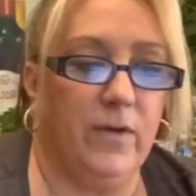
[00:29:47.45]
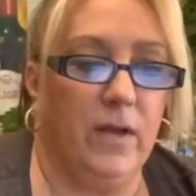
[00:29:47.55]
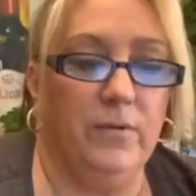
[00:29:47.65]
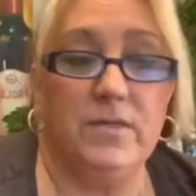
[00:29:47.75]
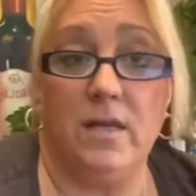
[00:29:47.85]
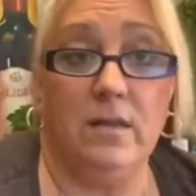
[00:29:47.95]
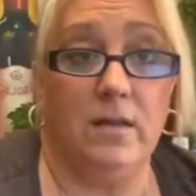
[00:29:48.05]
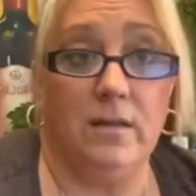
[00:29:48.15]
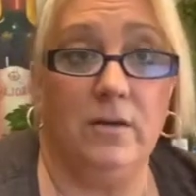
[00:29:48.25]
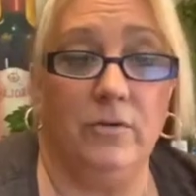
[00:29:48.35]
I always say
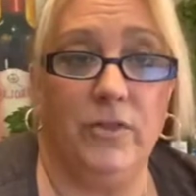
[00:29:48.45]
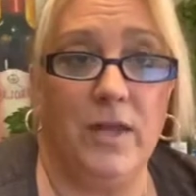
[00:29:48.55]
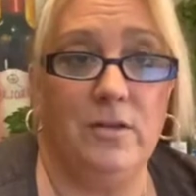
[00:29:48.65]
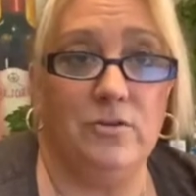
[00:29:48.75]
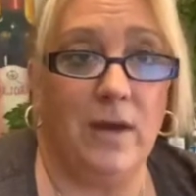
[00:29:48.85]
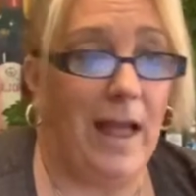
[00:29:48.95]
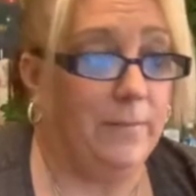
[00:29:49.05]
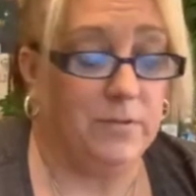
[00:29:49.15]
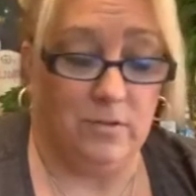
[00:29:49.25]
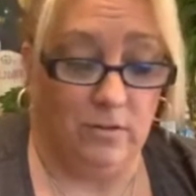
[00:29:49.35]
that, you know, thank yous are
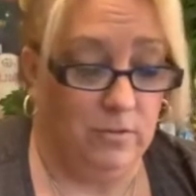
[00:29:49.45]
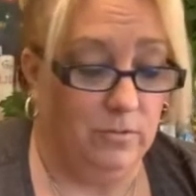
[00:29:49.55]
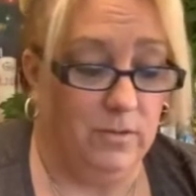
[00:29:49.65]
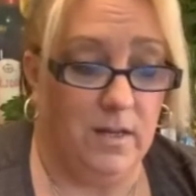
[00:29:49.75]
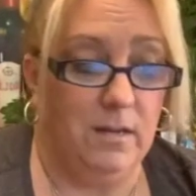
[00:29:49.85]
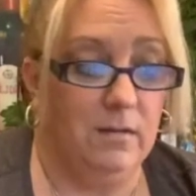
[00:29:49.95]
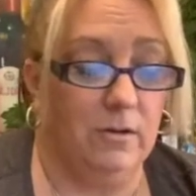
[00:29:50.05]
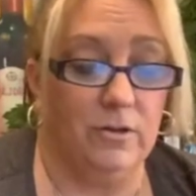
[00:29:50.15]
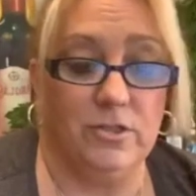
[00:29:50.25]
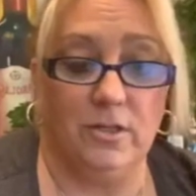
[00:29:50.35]
absolutely
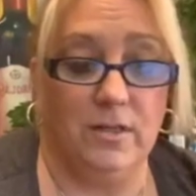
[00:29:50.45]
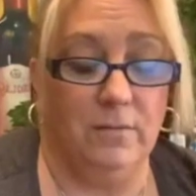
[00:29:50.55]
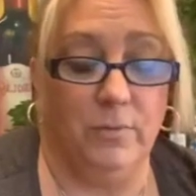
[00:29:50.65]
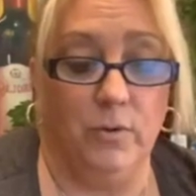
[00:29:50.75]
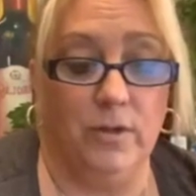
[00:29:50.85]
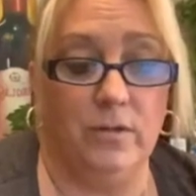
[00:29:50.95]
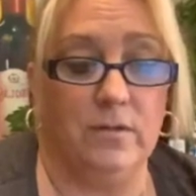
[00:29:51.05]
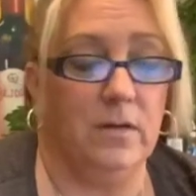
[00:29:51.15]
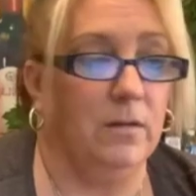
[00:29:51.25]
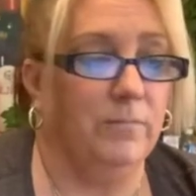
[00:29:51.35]
urgently
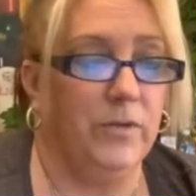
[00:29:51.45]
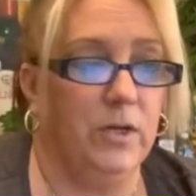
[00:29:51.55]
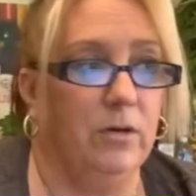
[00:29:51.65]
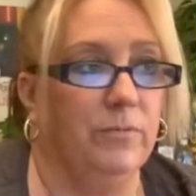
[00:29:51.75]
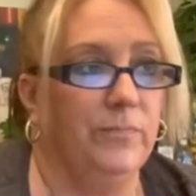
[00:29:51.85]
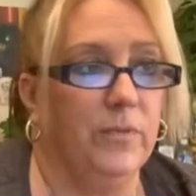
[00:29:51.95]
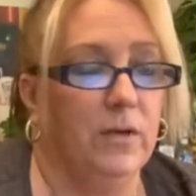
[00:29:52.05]
important. You know,